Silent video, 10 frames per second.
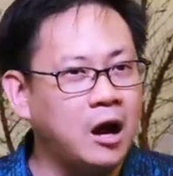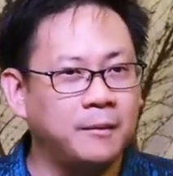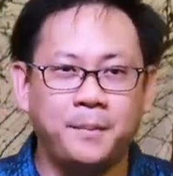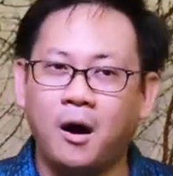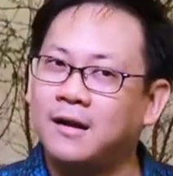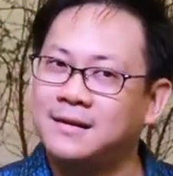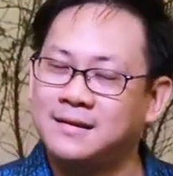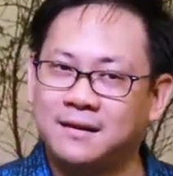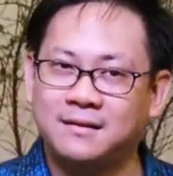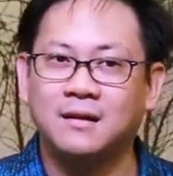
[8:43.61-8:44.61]
our
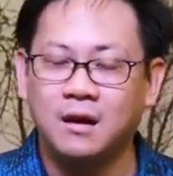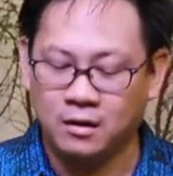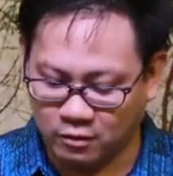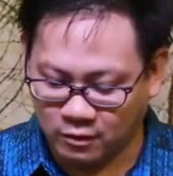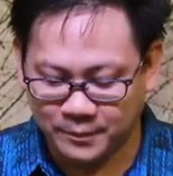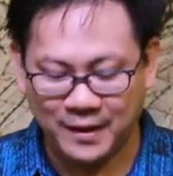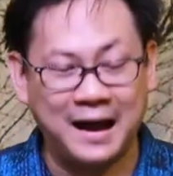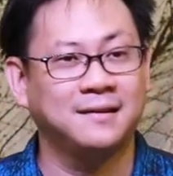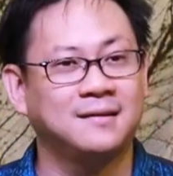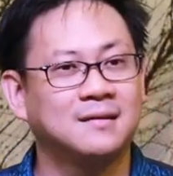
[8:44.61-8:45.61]
politics, or our
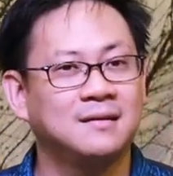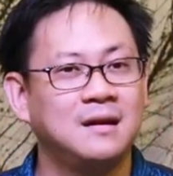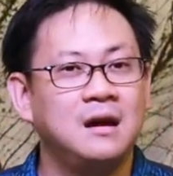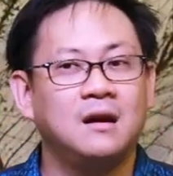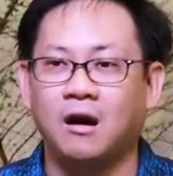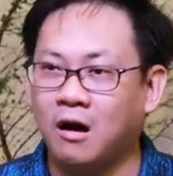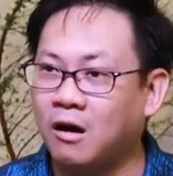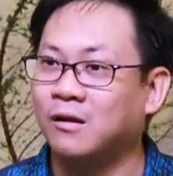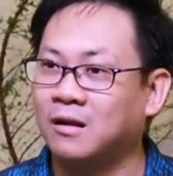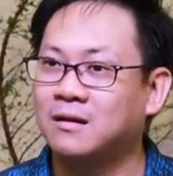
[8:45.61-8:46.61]
past.
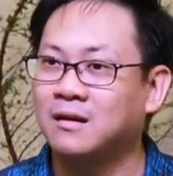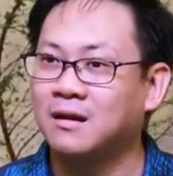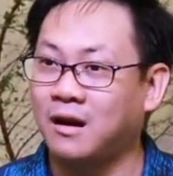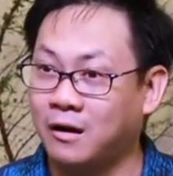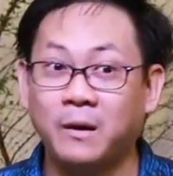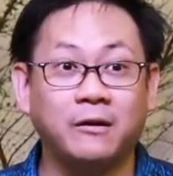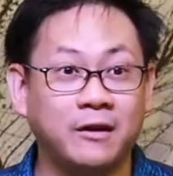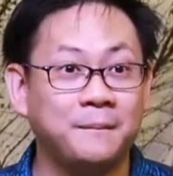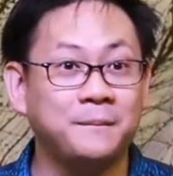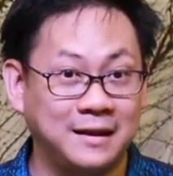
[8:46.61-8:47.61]
All are
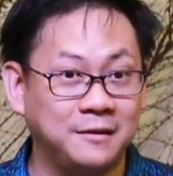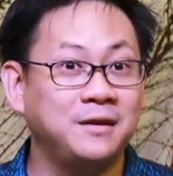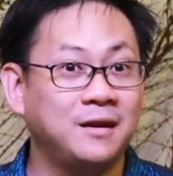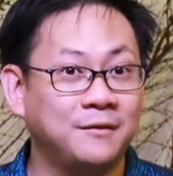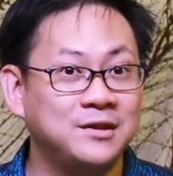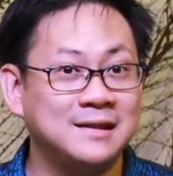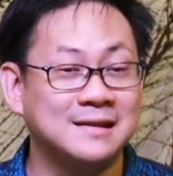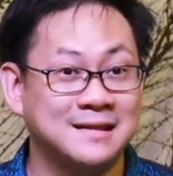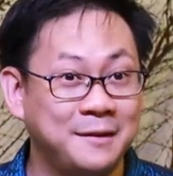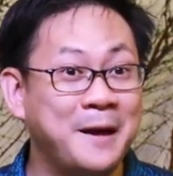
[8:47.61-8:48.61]
welcome at the feet of
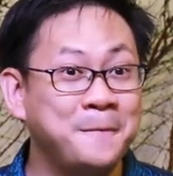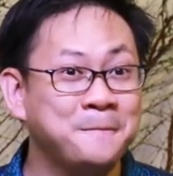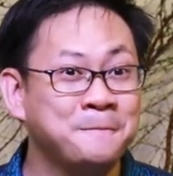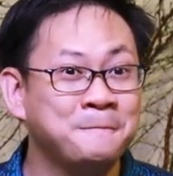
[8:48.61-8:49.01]
Jesus. Amen?